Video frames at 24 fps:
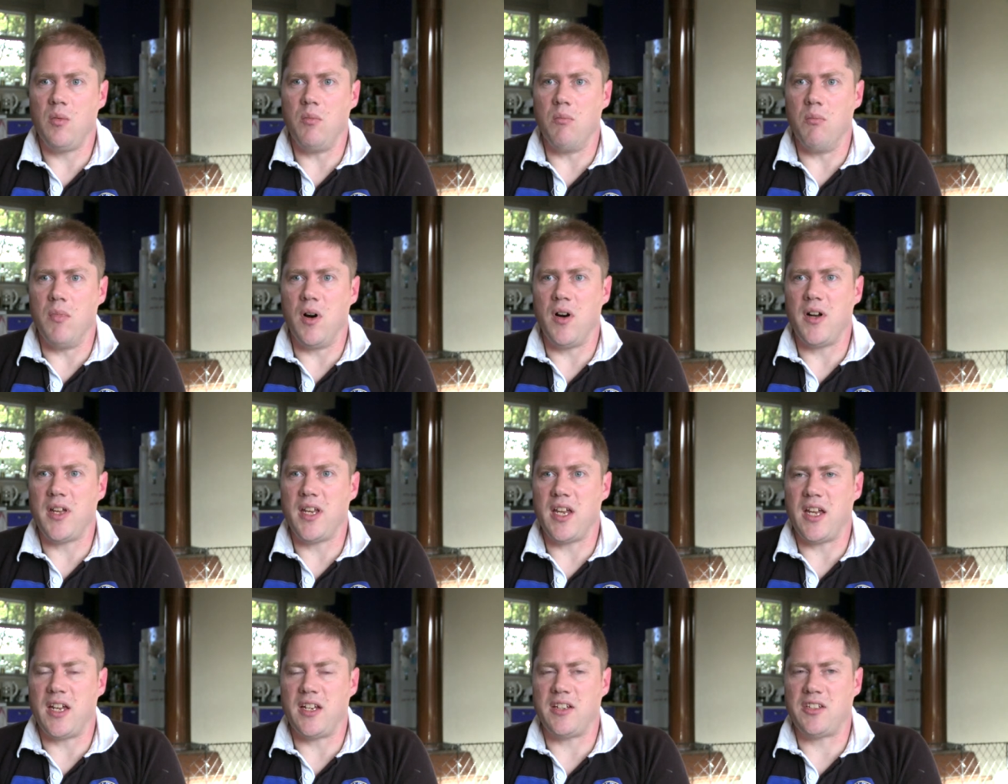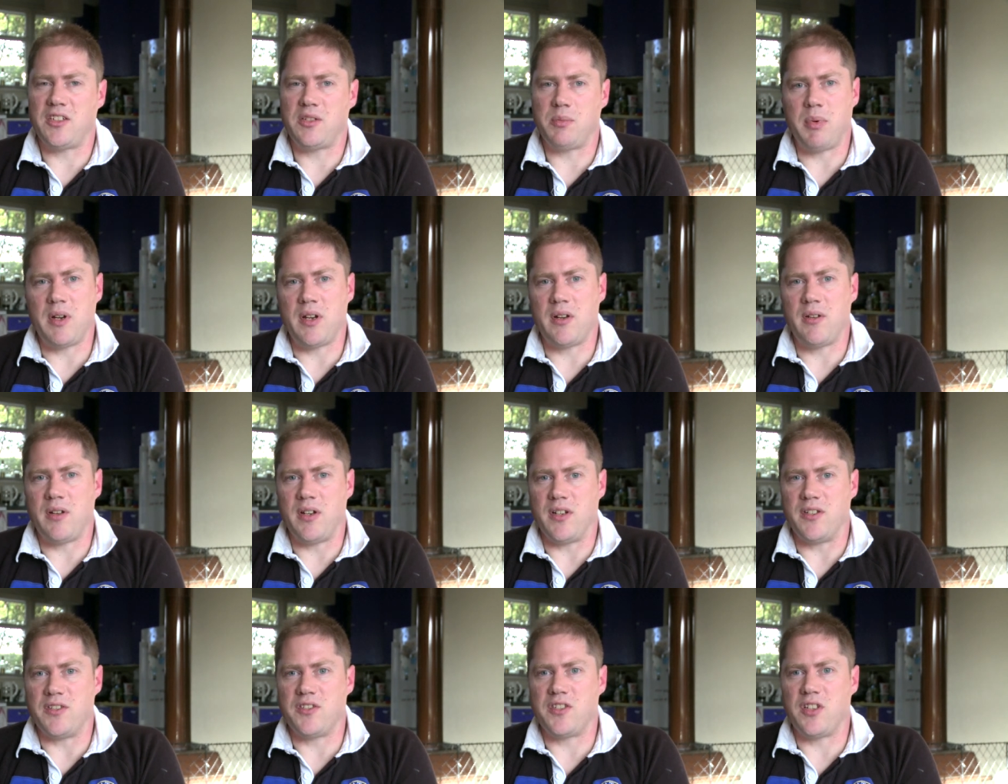my
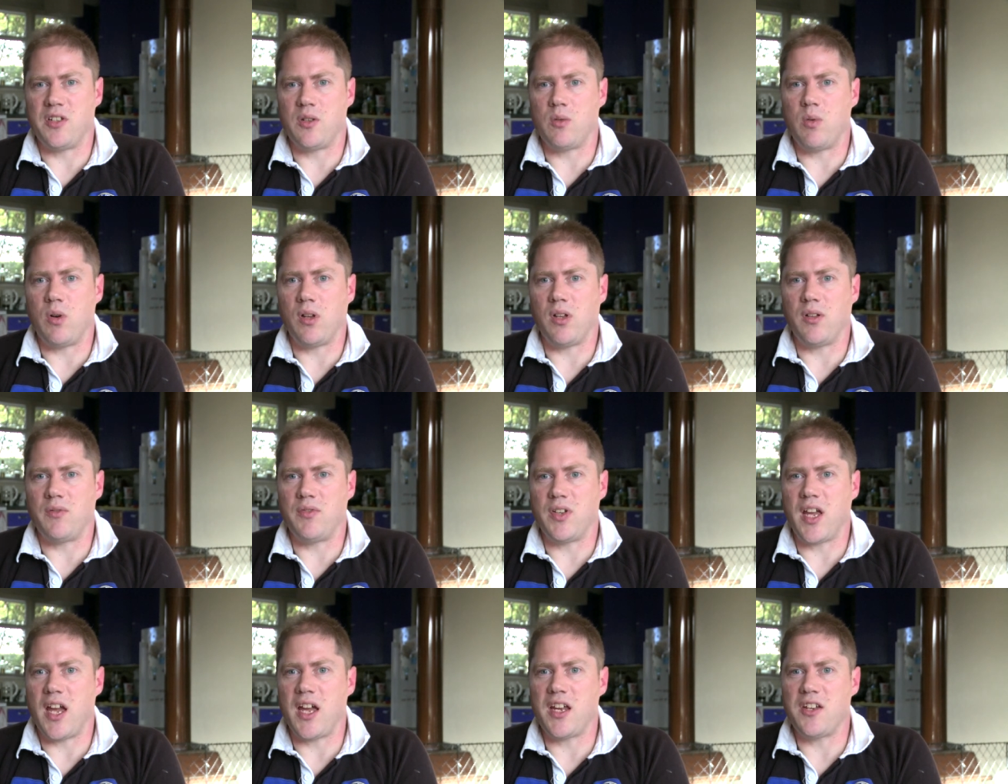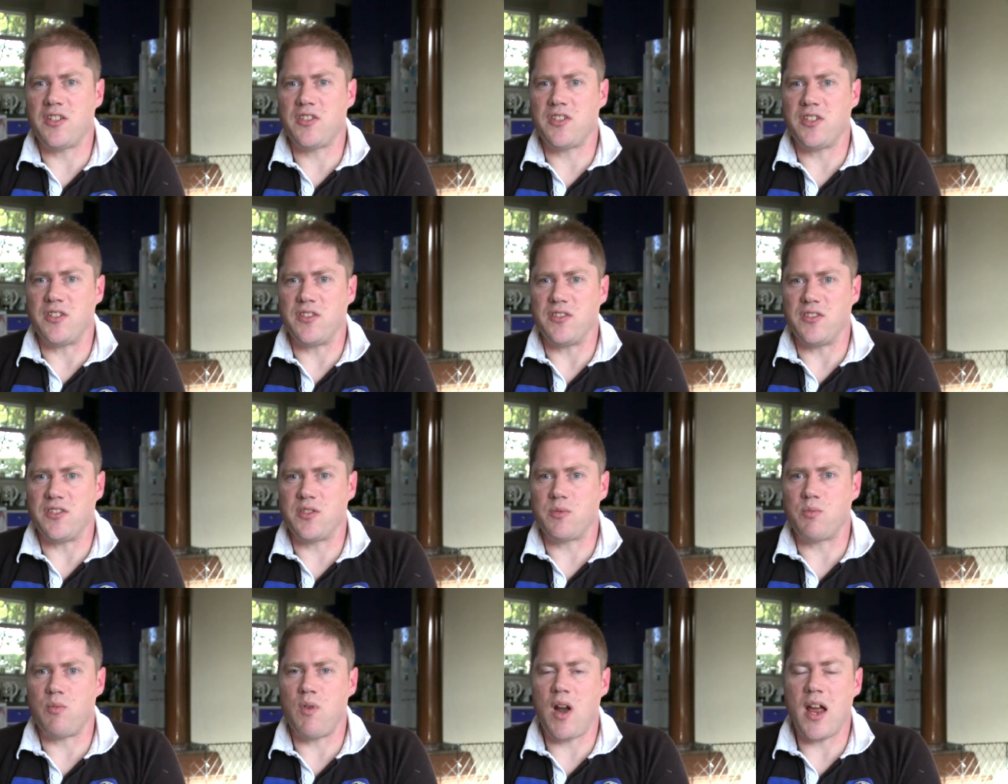experience and
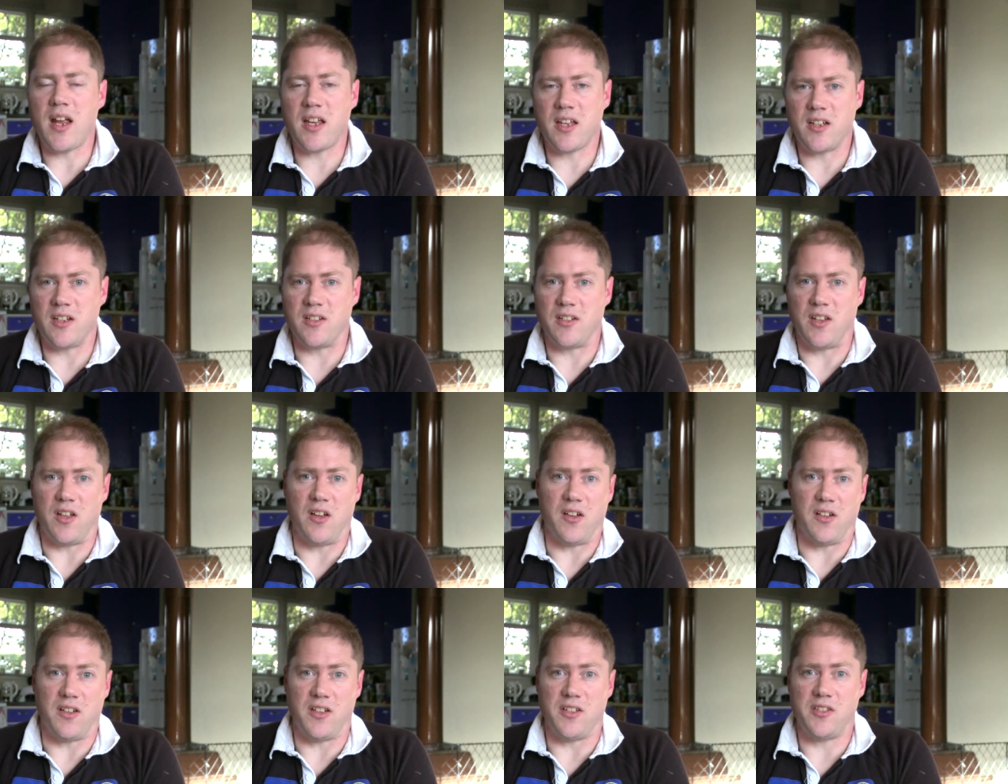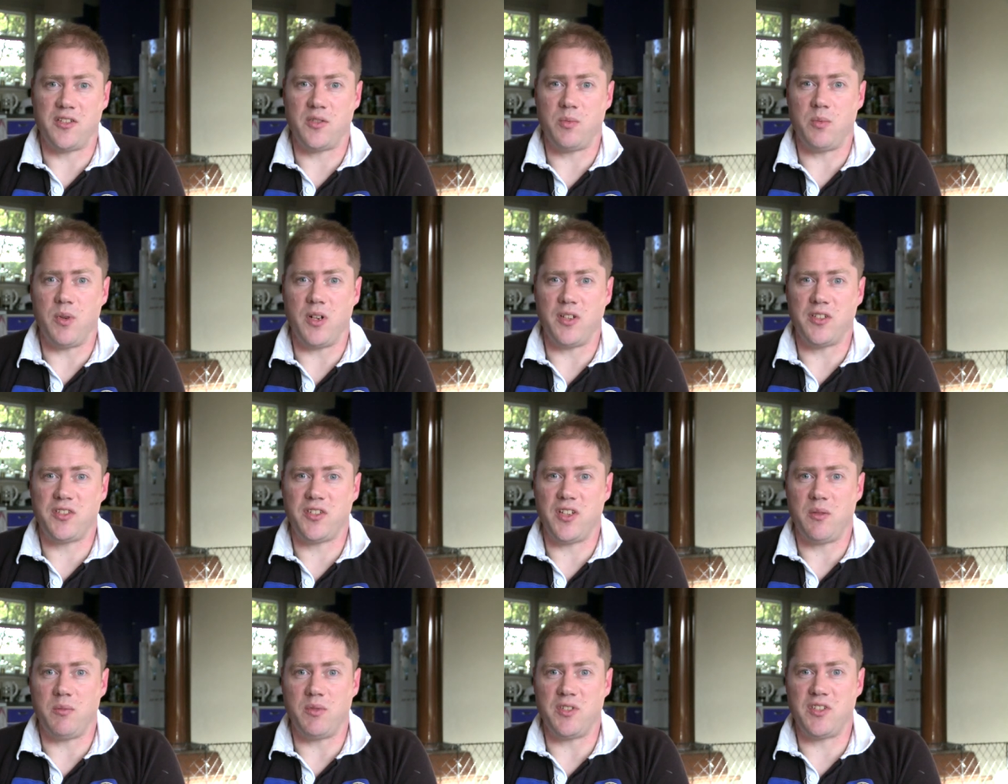qualifications recognised
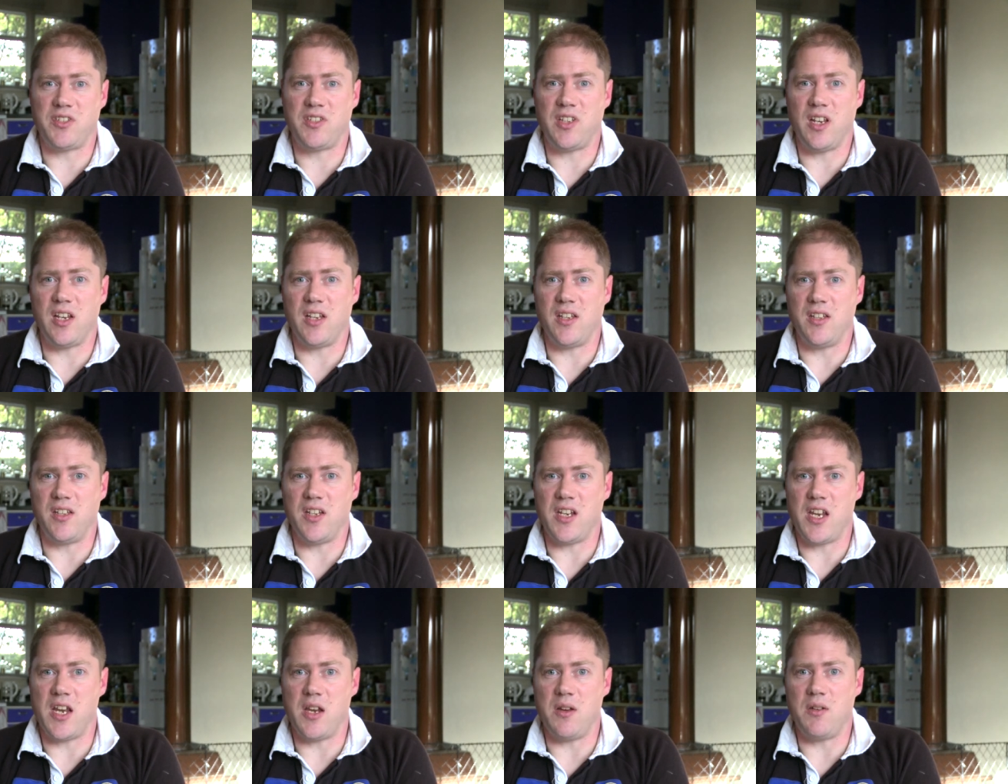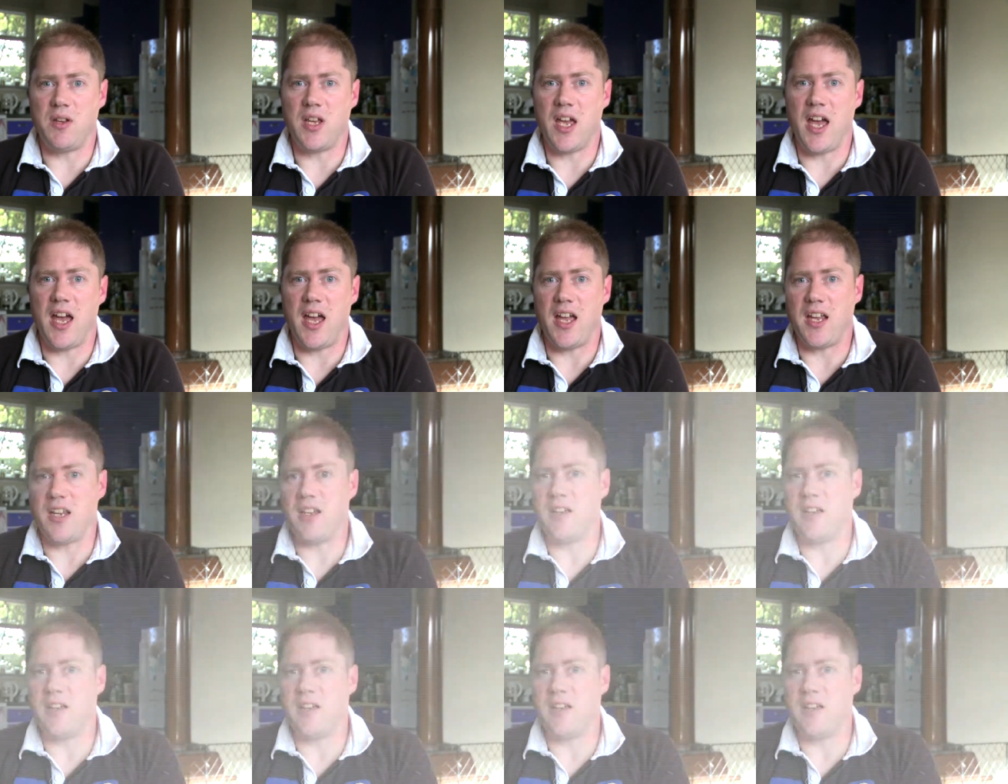whilst I was still in the UK.